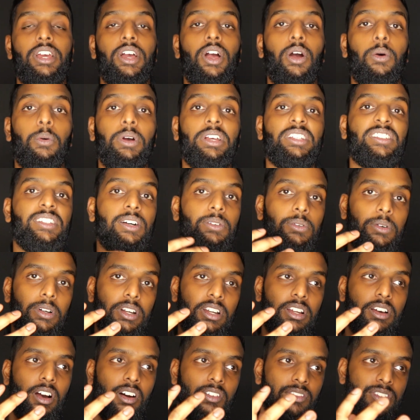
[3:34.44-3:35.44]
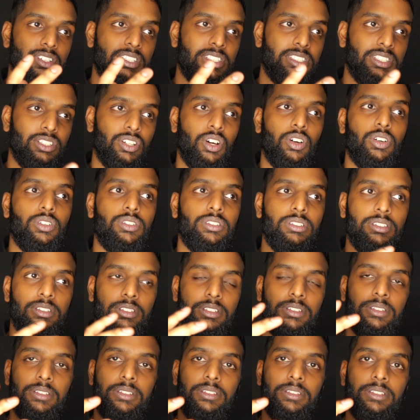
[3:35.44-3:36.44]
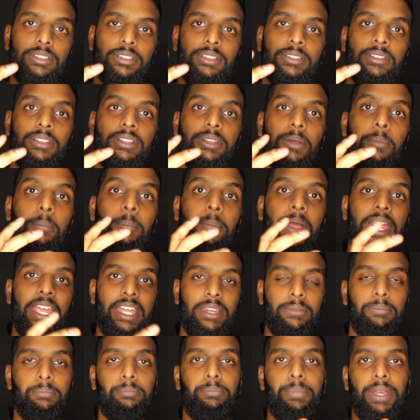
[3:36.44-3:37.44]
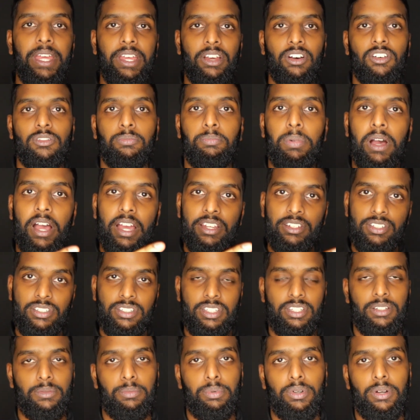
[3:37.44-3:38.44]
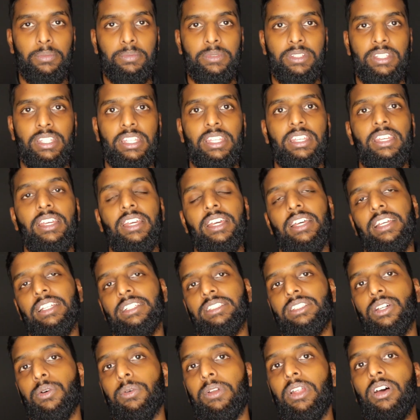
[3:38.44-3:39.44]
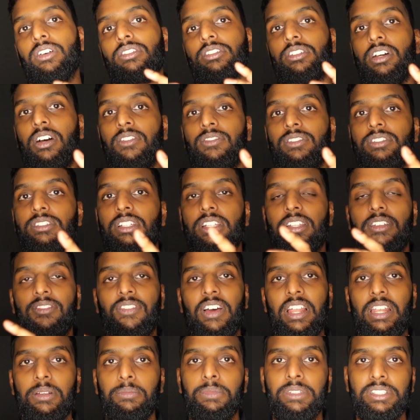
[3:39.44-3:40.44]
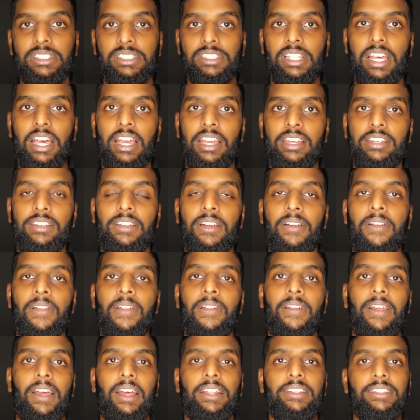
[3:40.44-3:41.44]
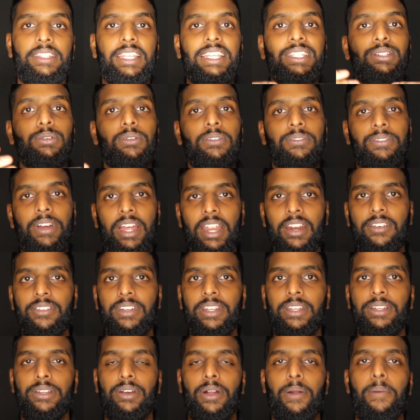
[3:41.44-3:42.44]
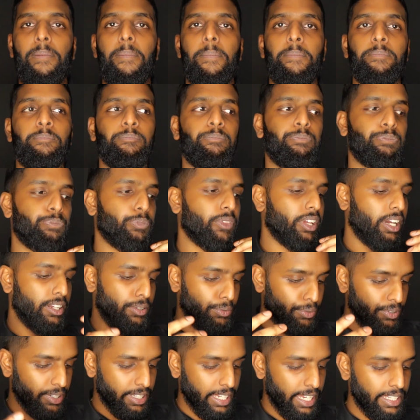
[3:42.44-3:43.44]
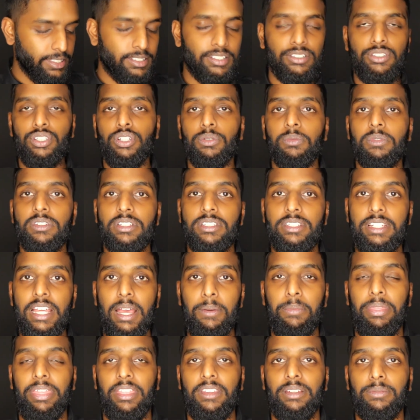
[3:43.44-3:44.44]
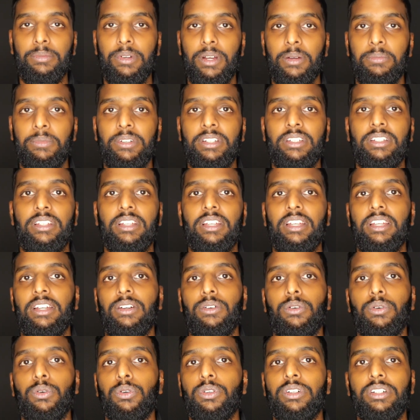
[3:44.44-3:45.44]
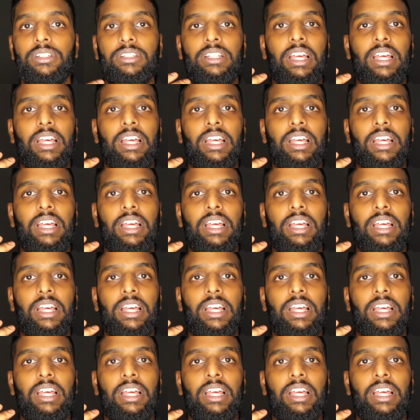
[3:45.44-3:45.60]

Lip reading: Where someone covers the main bit of purchasing the property, someone else covers the development side, and this will vary. I don't want to get into too much depth at the moment or